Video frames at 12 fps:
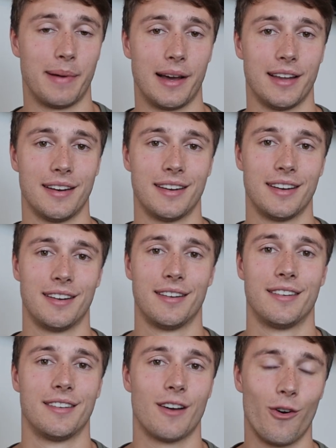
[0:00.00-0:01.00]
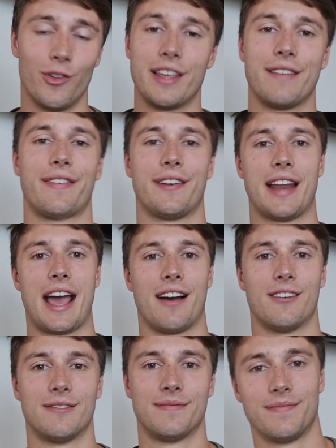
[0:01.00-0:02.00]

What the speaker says: but only for now.